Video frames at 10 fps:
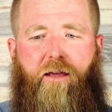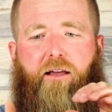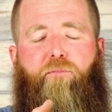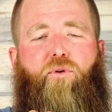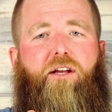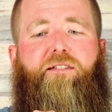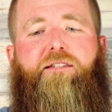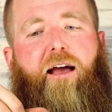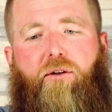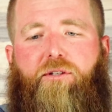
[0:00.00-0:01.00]
It compresses
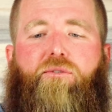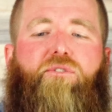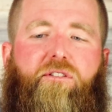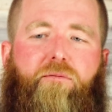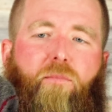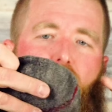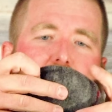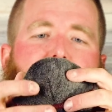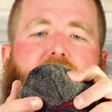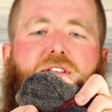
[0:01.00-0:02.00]
down to
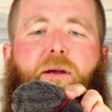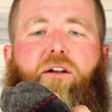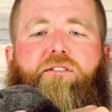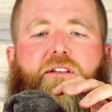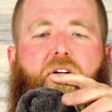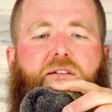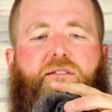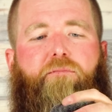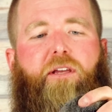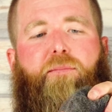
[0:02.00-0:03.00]
smaller than this pair of
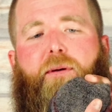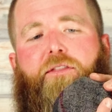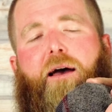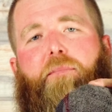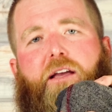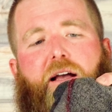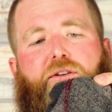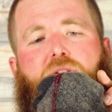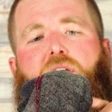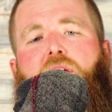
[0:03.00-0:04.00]
socks, maybe about that big
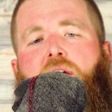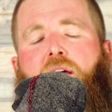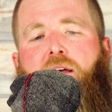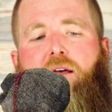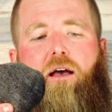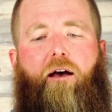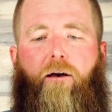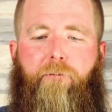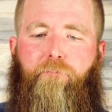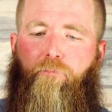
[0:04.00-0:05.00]
actually.
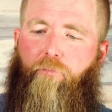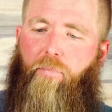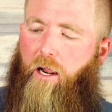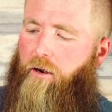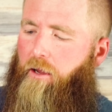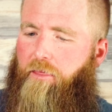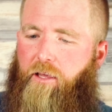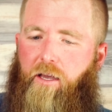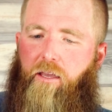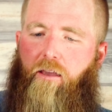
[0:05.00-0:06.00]
But I
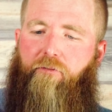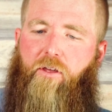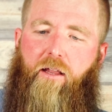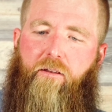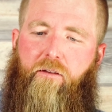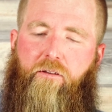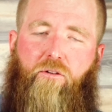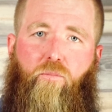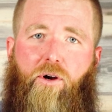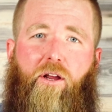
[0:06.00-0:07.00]
think I gave that
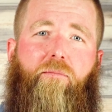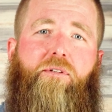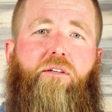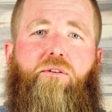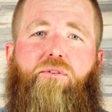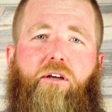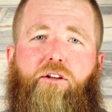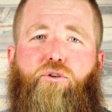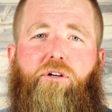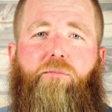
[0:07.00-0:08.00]
to Brigham to use on
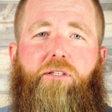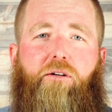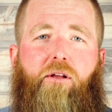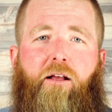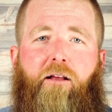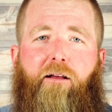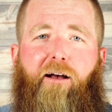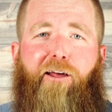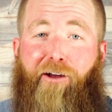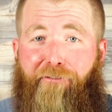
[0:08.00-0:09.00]
a trip, so
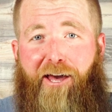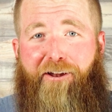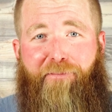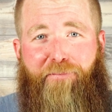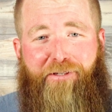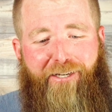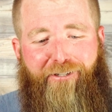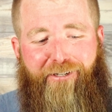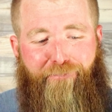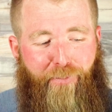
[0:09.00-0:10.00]
I don't have that in my
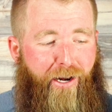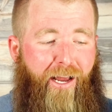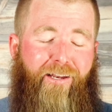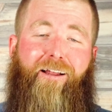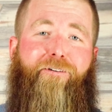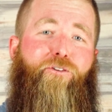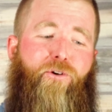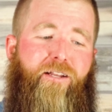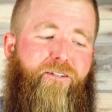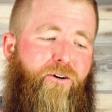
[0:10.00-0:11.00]
possession. But I did have a
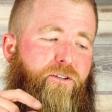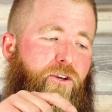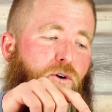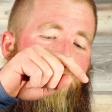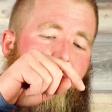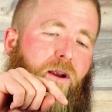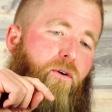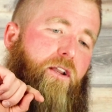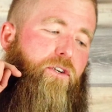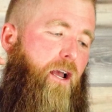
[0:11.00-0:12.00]
rain skirt to go with my
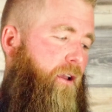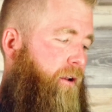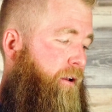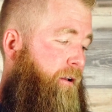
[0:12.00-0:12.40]
rain jacket.